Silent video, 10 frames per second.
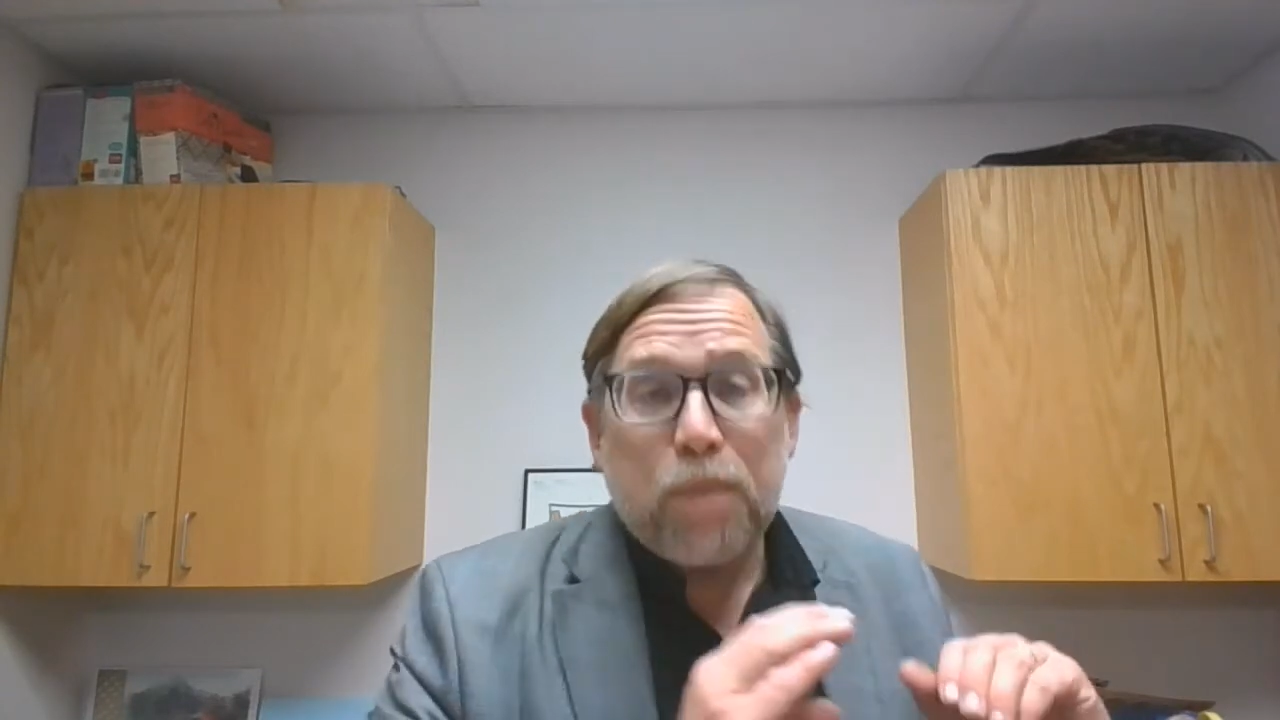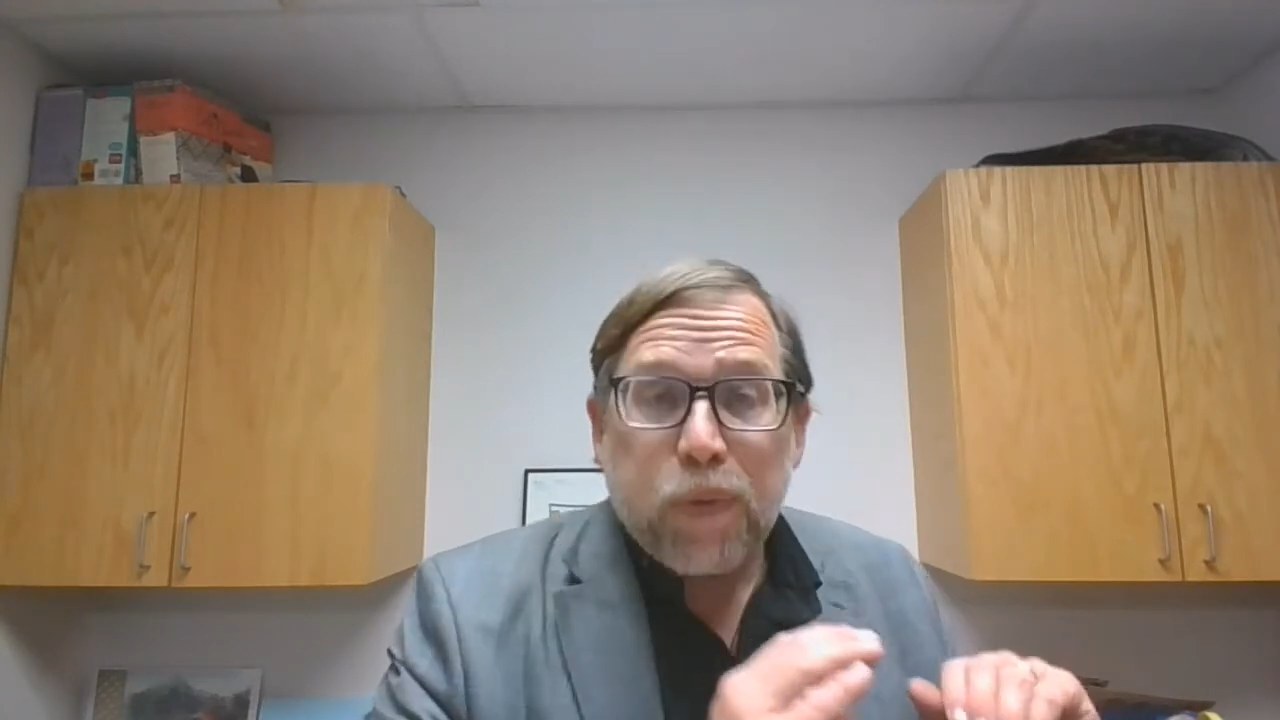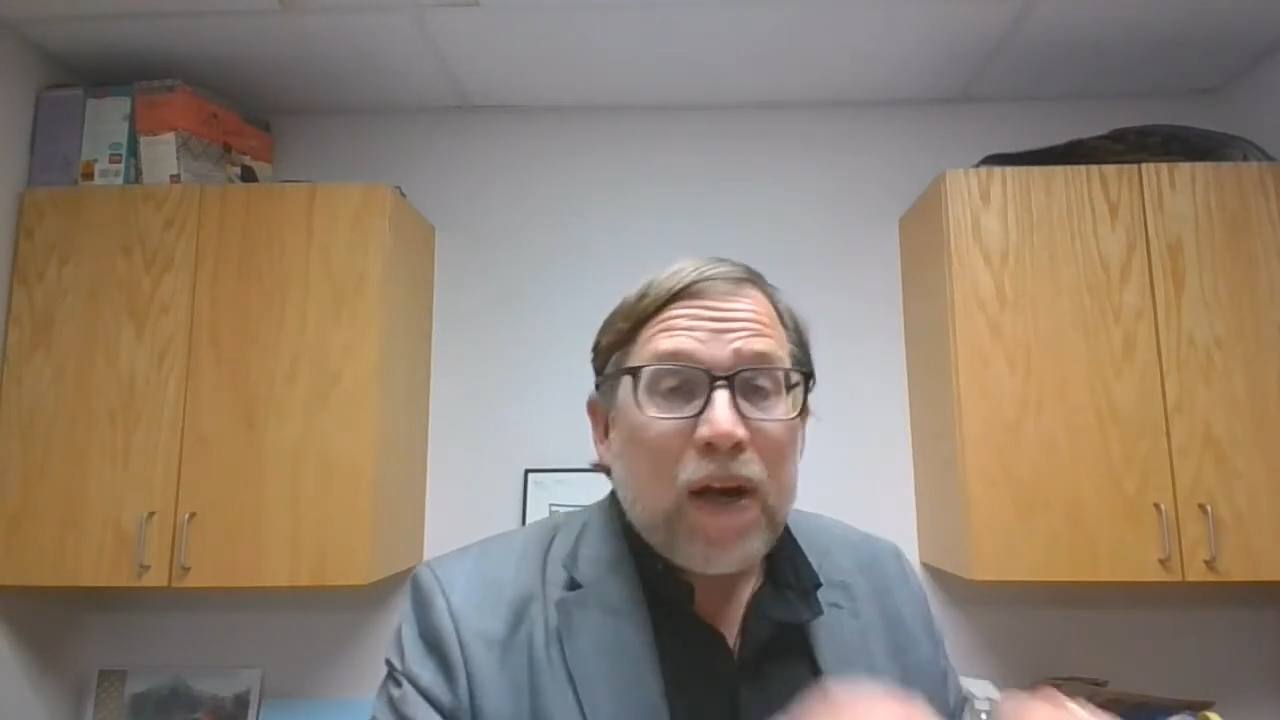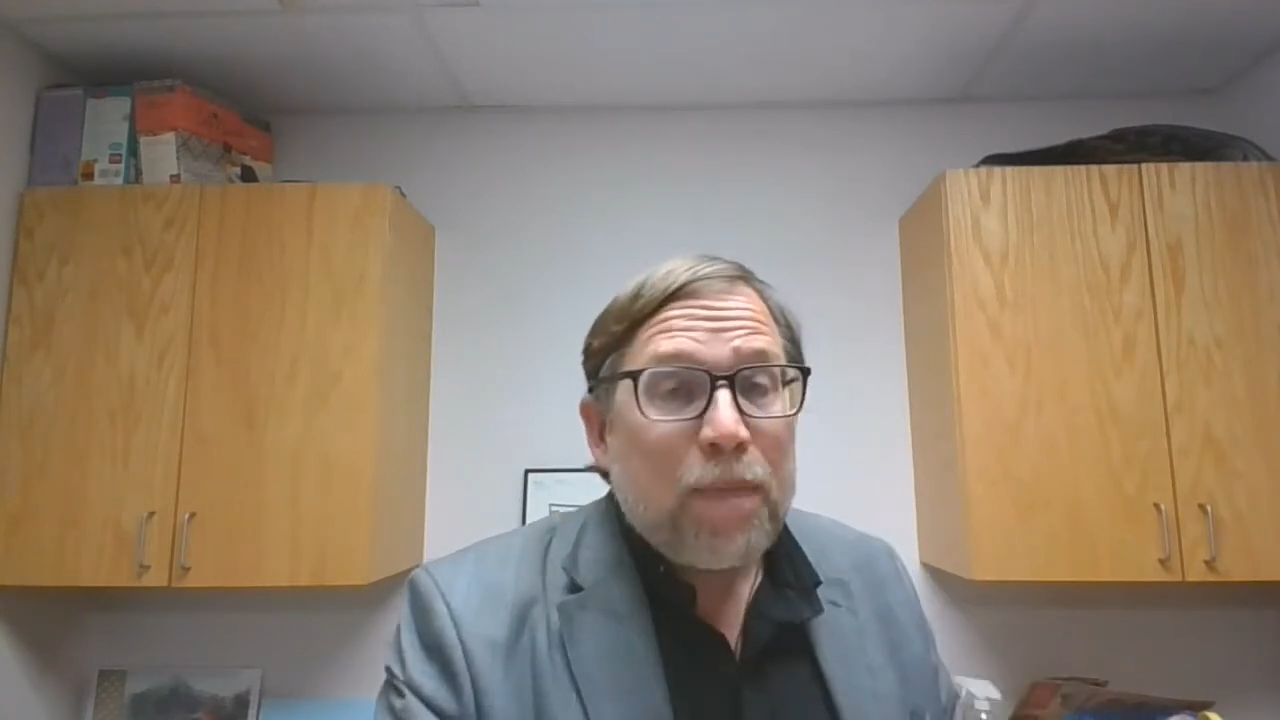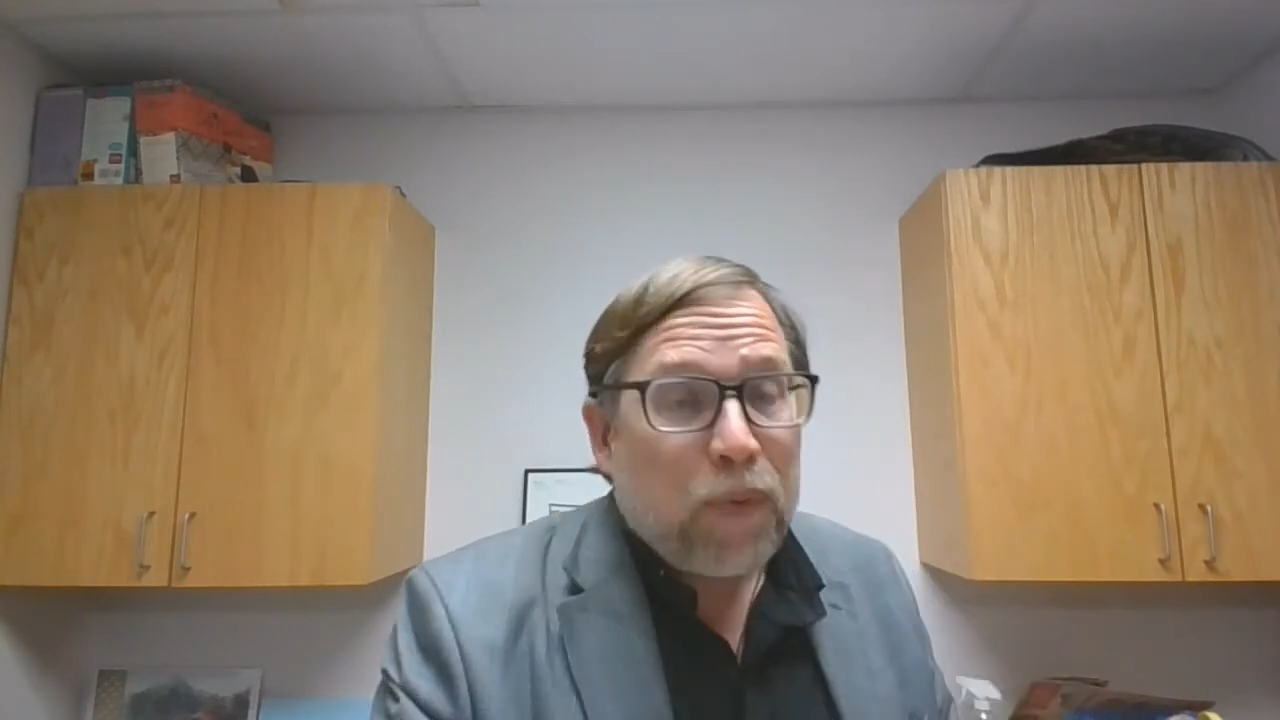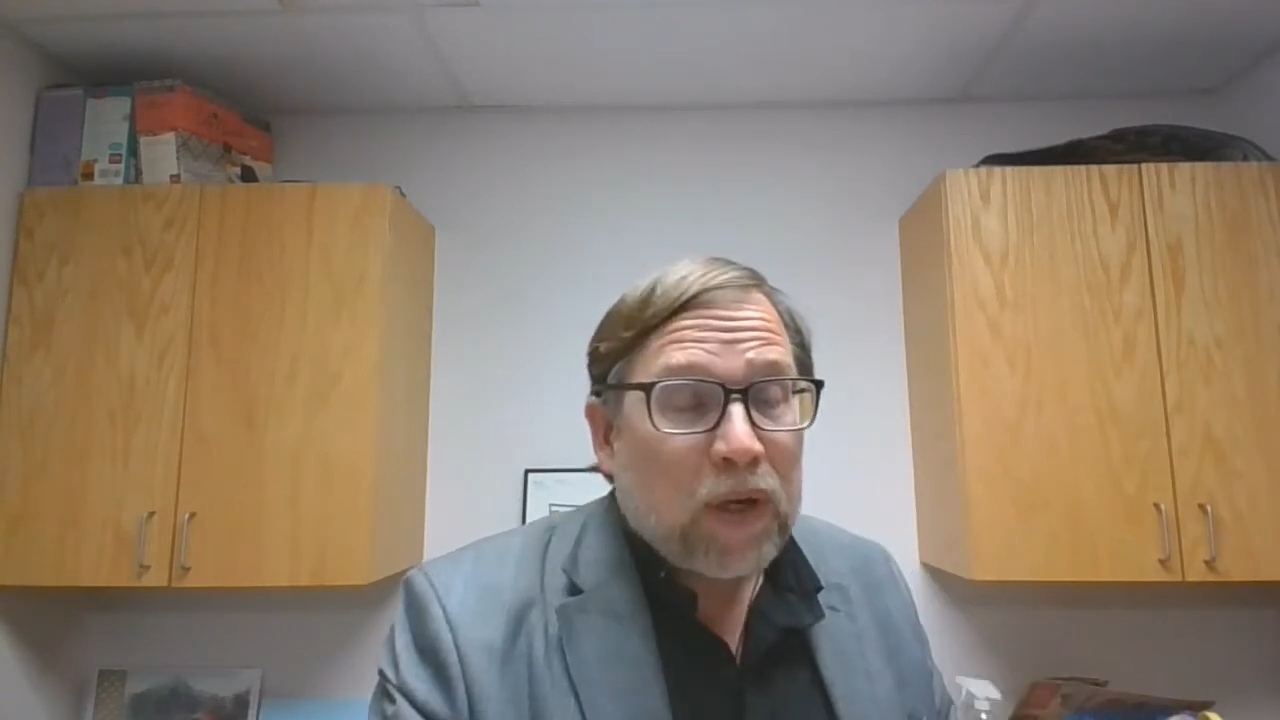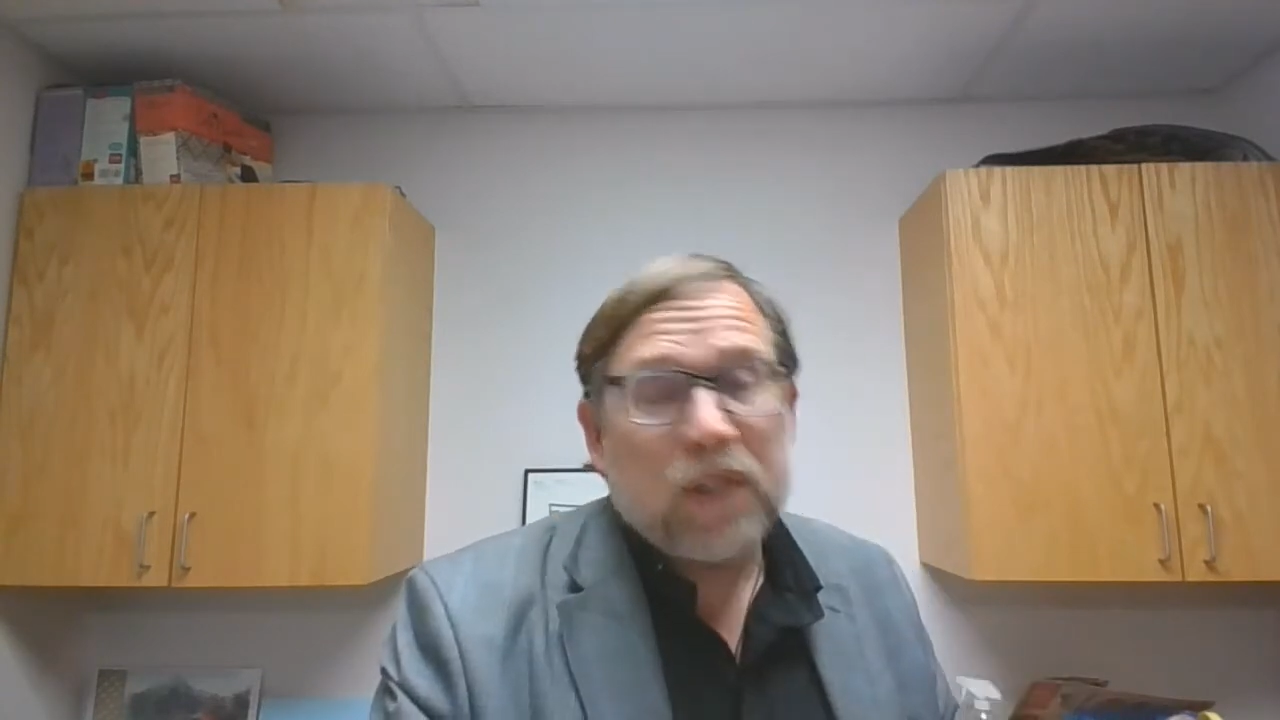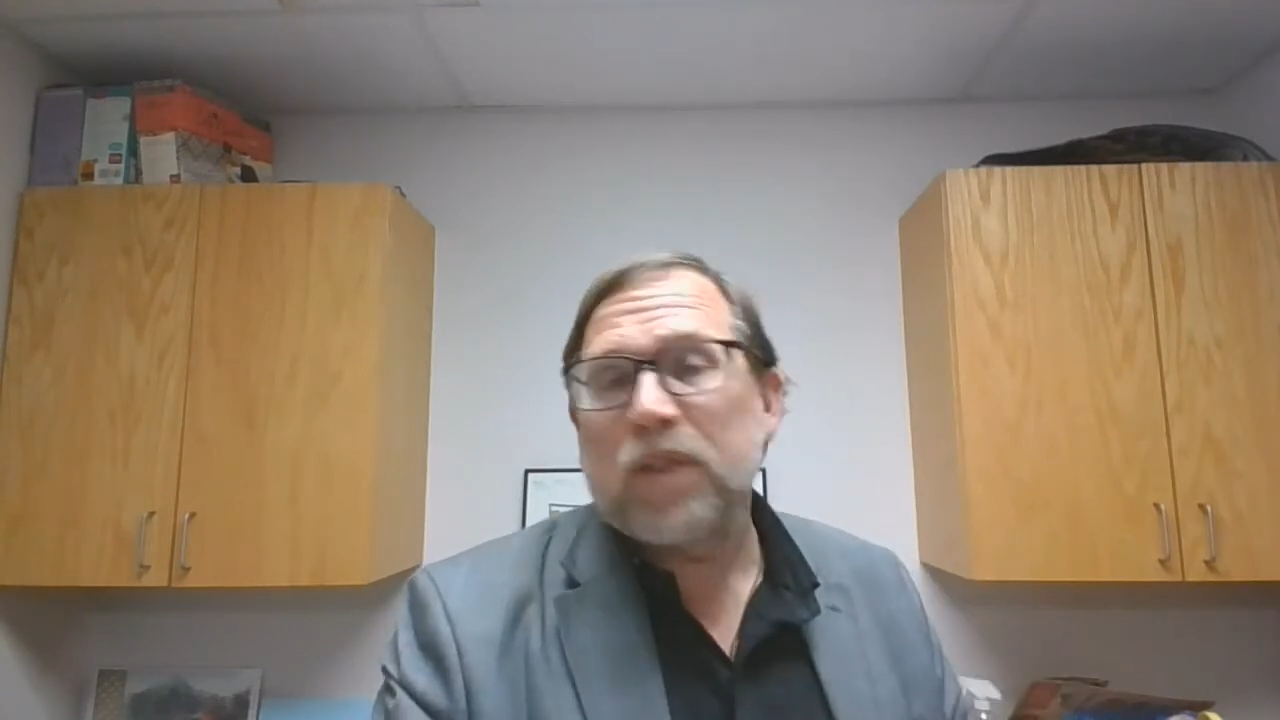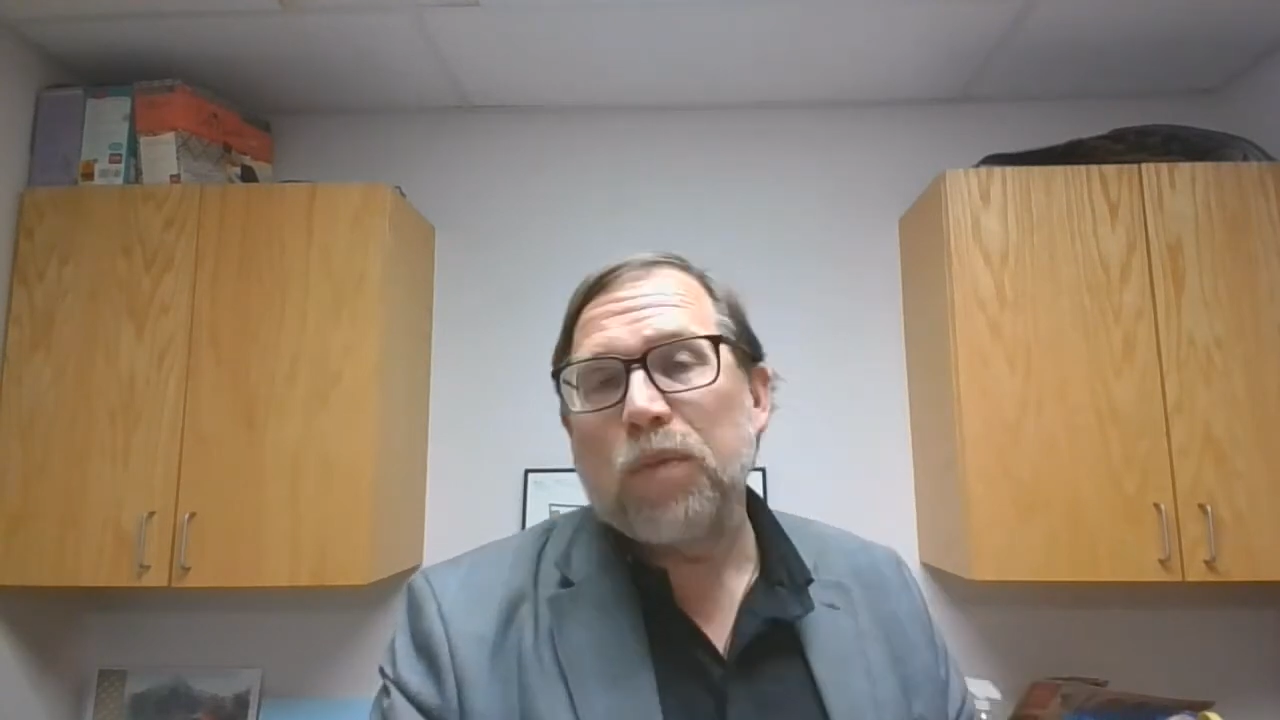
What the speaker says: print books.